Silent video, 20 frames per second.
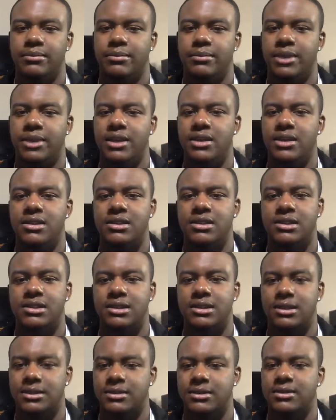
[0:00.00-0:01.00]
Beast.
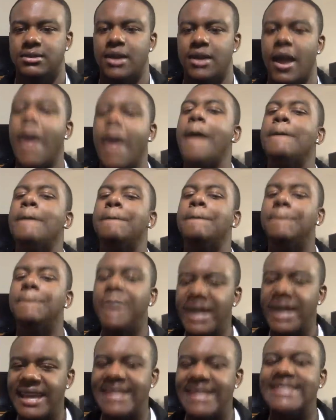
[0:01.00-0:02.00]
fourteen carries,
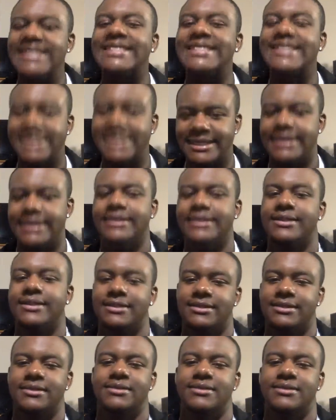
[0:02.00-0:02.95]
Beast. Yards.